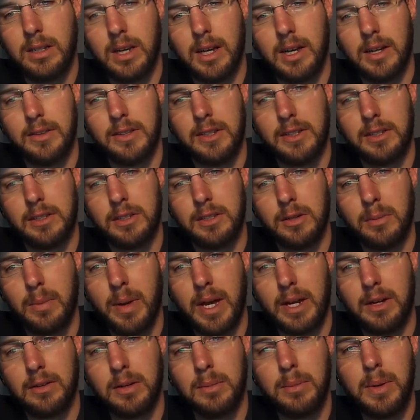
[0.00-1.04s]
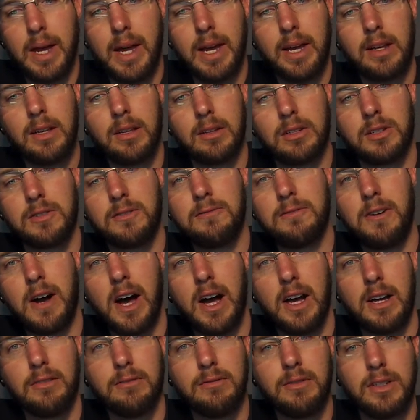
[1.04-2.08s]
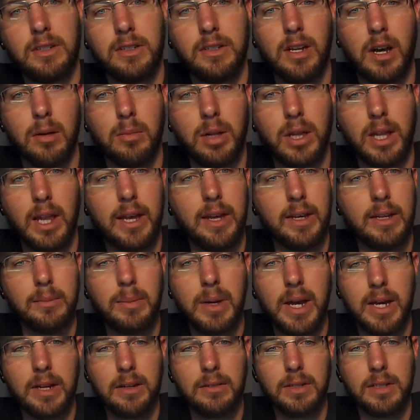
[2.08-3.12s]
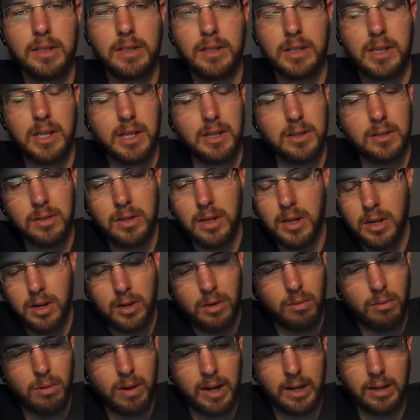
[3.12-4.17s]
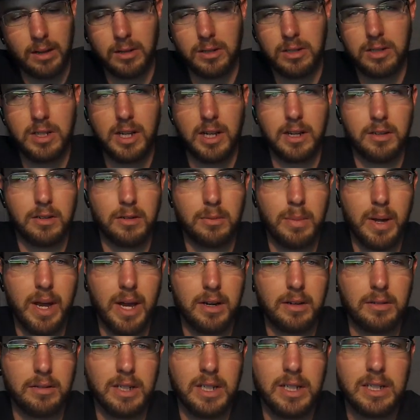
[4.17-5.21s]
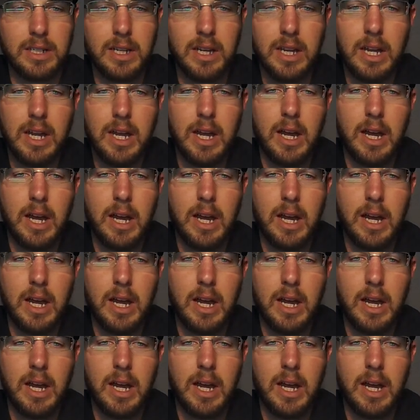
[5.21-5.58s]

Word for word: Uh, this is your battery pack. There's five AA batteries in here, regular standard batteries.